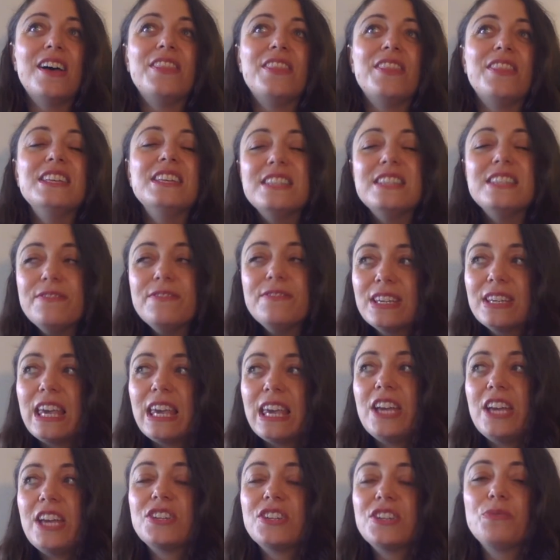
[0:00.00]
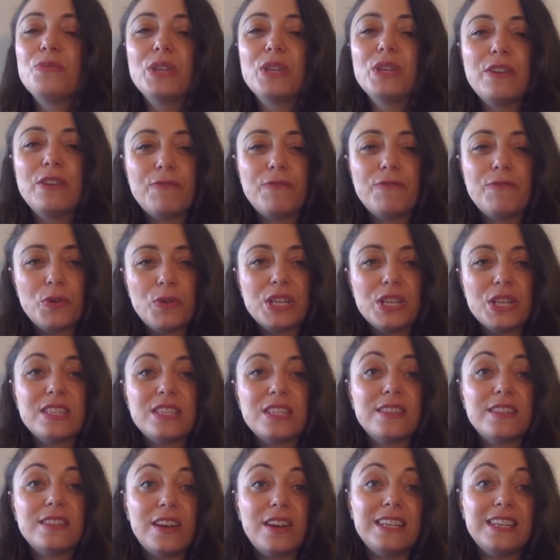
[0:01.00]
This invocation really
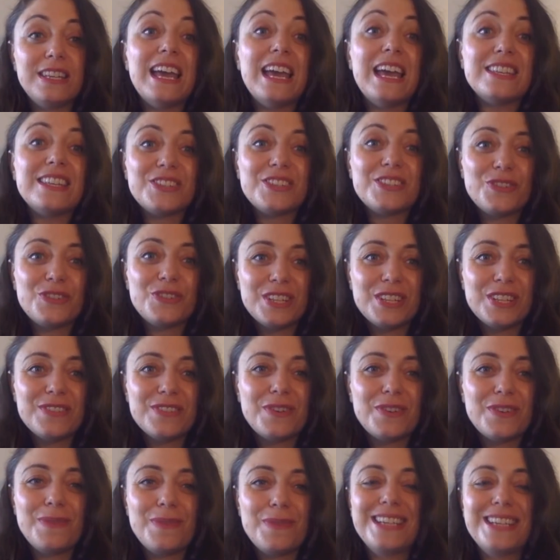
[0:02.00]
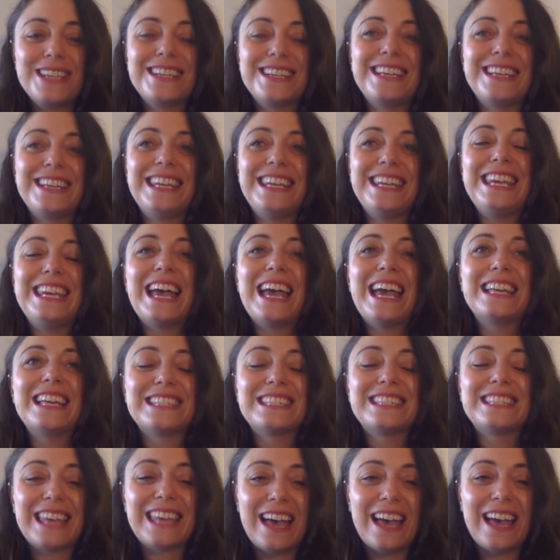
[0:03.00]
focuses on, yes, transformation,
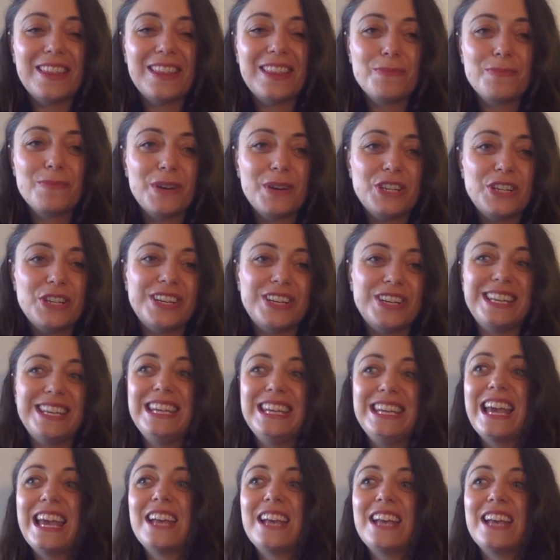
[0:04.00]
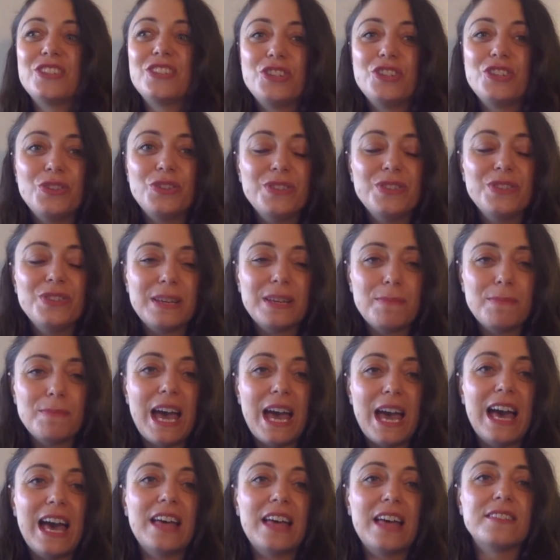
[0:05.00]
yes, calibration, yes, choosing
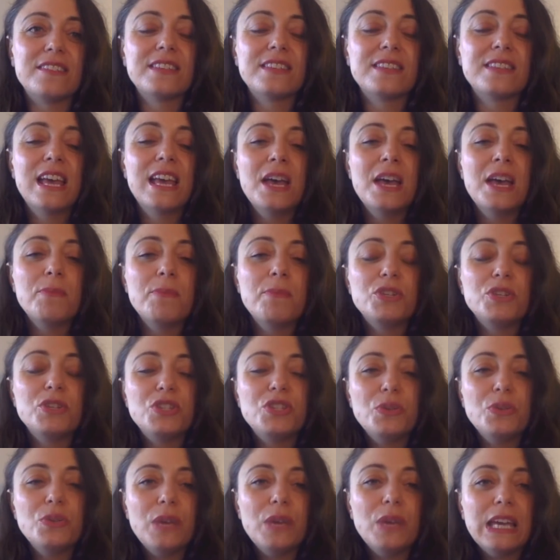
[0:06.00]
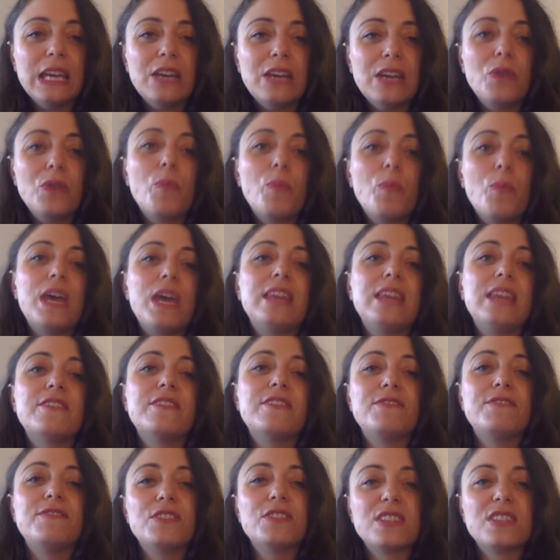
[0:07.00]
paths, but doing it in a way
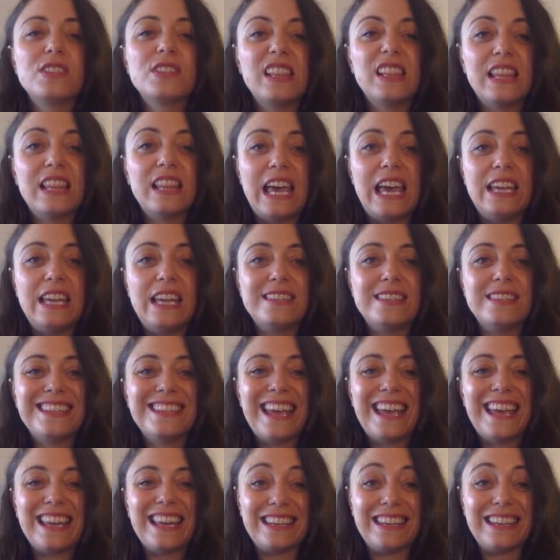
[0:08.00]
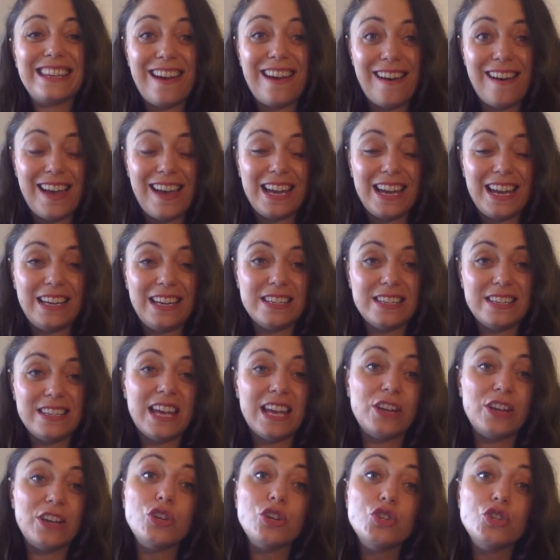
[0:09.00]
that feels light and kind
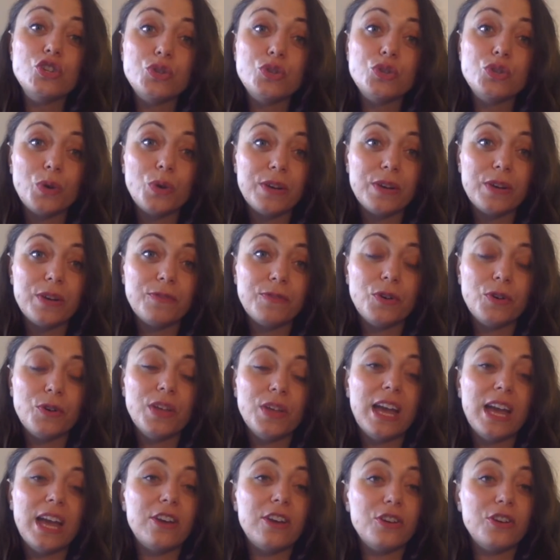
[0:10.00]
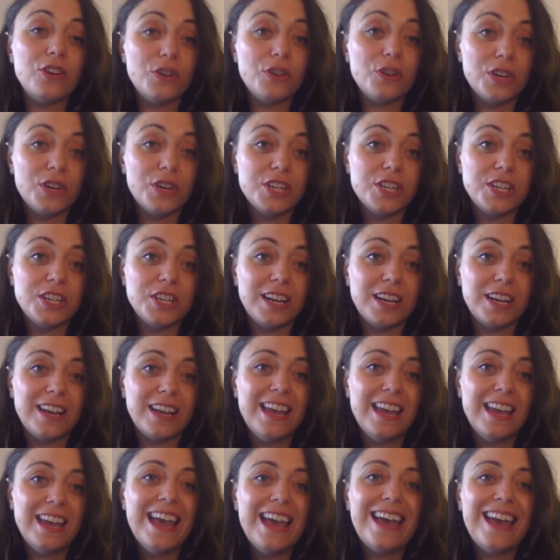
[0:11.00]
and joyful and nourishing
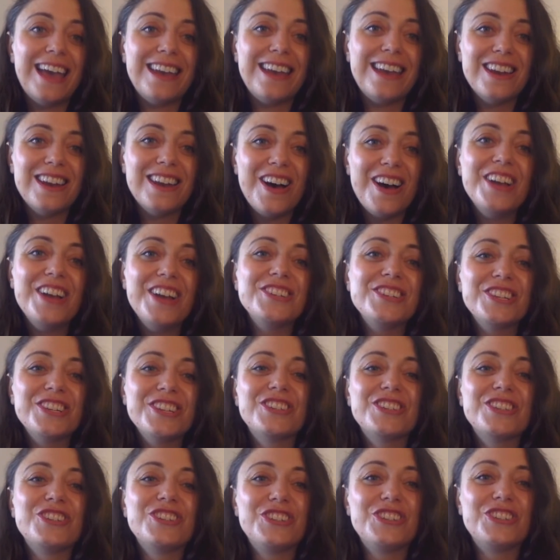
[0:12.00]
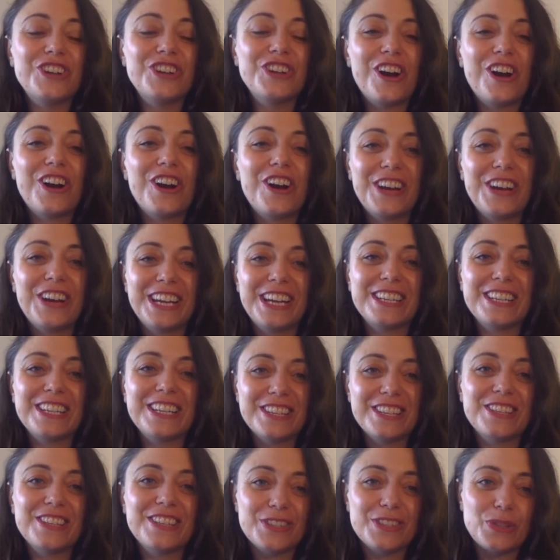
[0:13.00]
and not just jarring
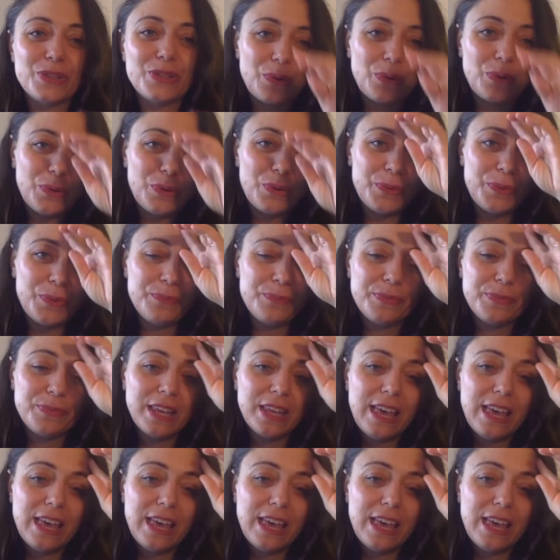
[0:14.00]
to the soul.